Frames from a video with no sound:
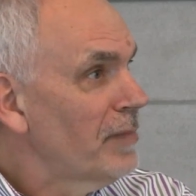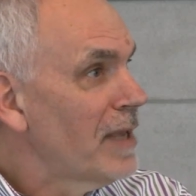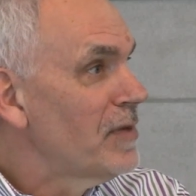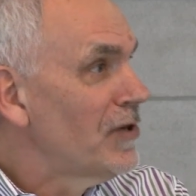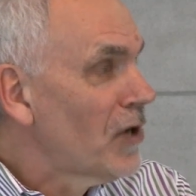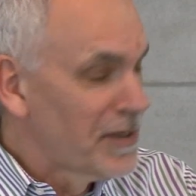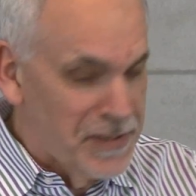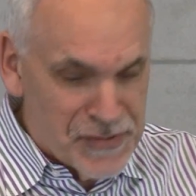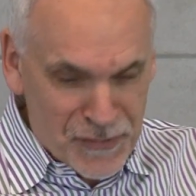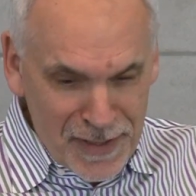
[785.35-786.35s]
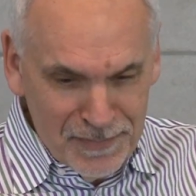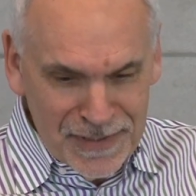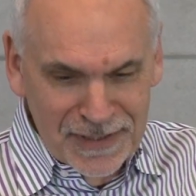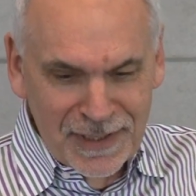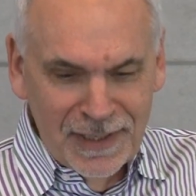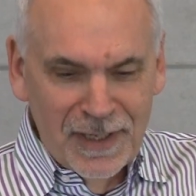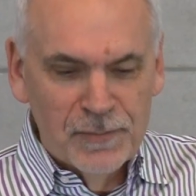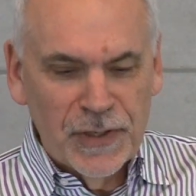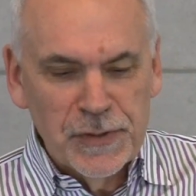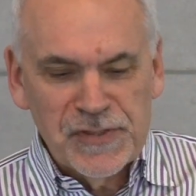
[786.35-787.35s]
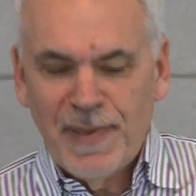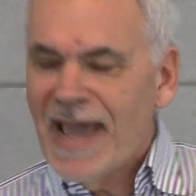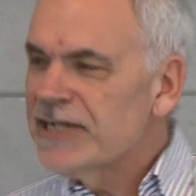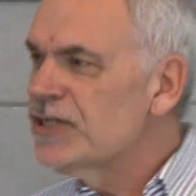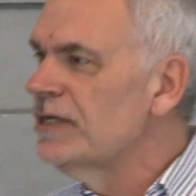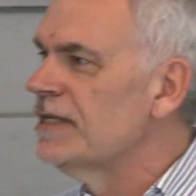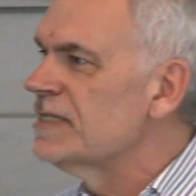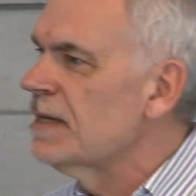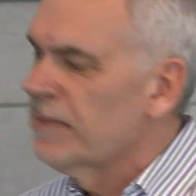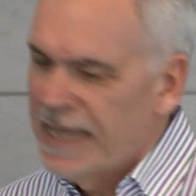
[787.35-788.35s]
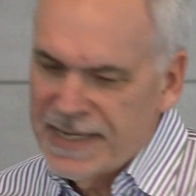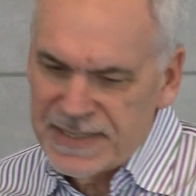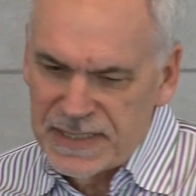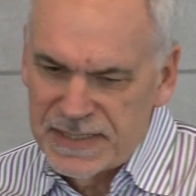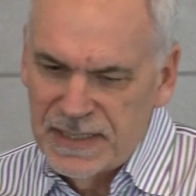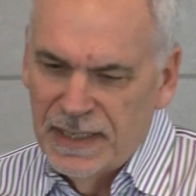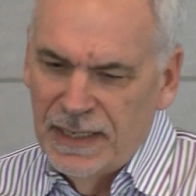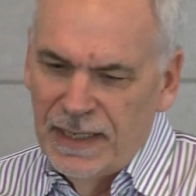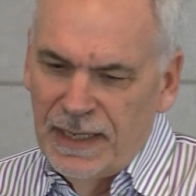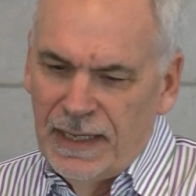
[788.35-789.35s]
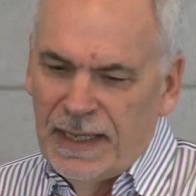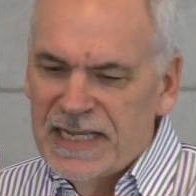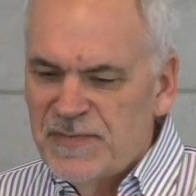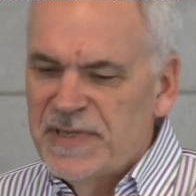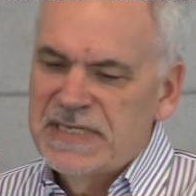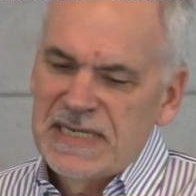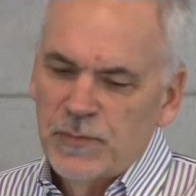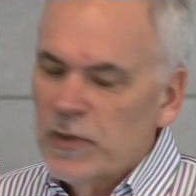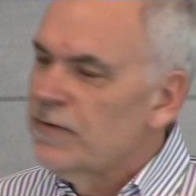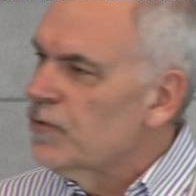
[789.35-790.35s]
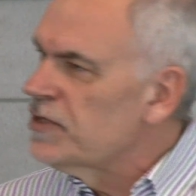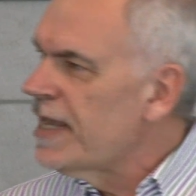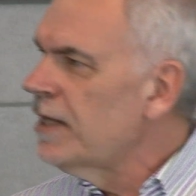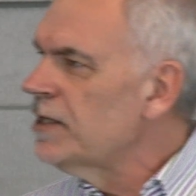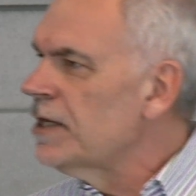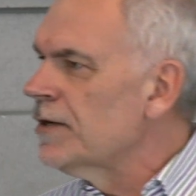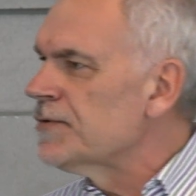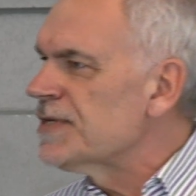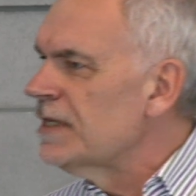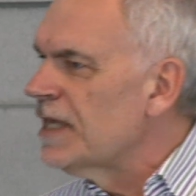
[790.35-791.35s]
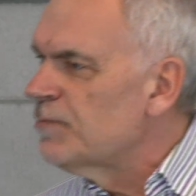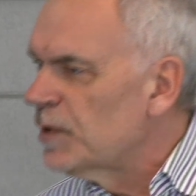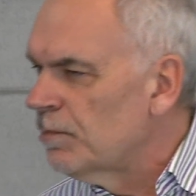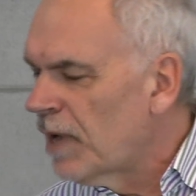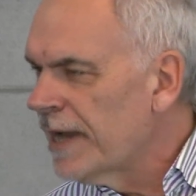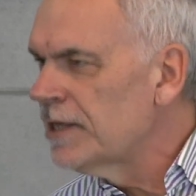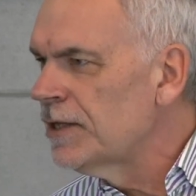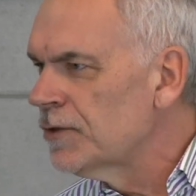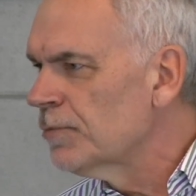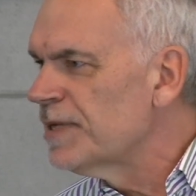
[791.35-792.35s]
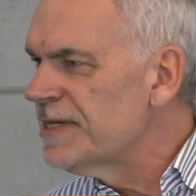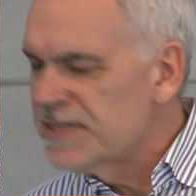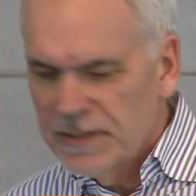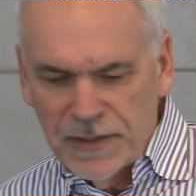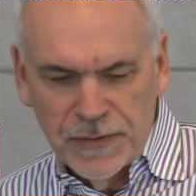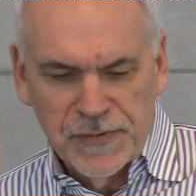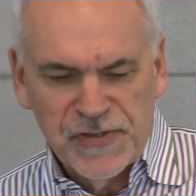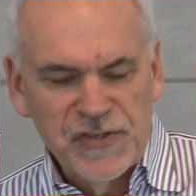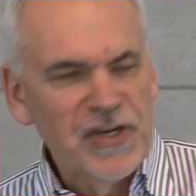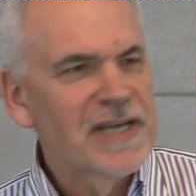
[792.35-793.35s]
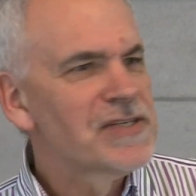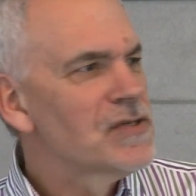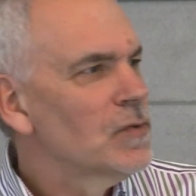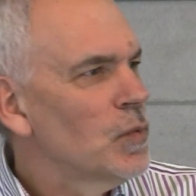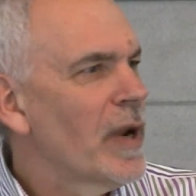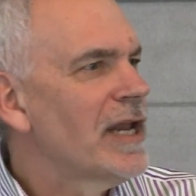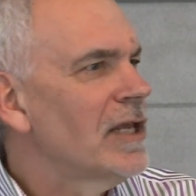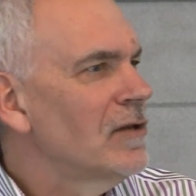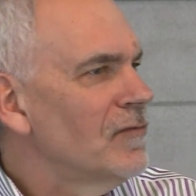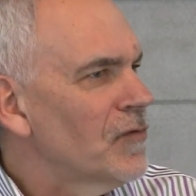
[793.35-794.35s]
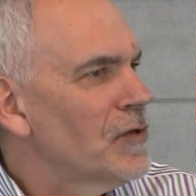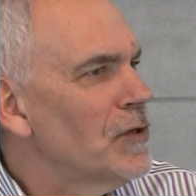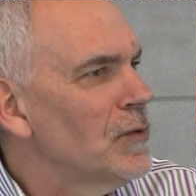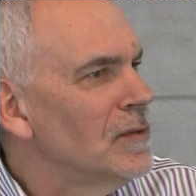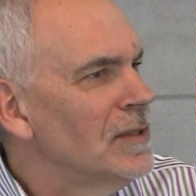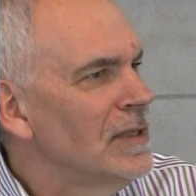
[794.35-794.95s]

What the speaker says: may be nondescript, but whose passion in some cases has been simmering for 10 years, and they've been minding their P's and Q's, just waiting for you.